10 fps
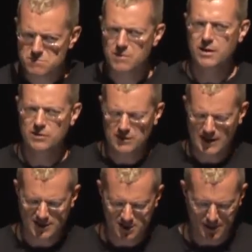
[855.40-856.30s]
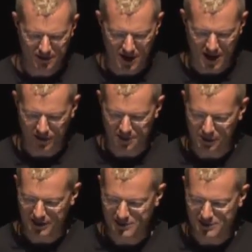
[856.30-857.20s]
it tends to be at the higher end
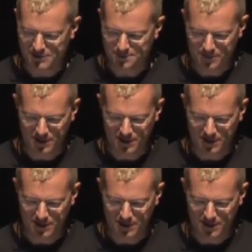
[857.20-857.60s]
places.